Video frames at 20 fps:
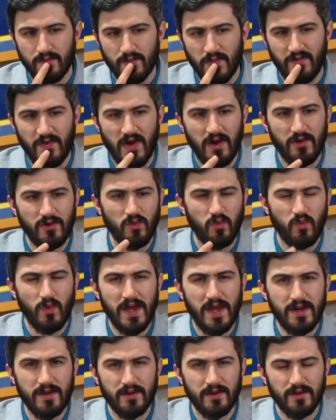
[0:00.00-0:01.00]
If I were to
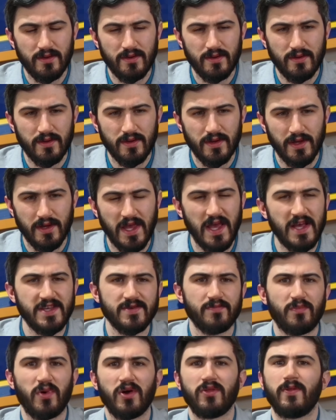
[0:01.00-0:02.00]
win a
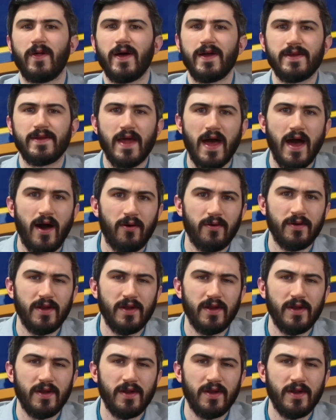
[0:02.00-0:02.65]
case of Bud Light now,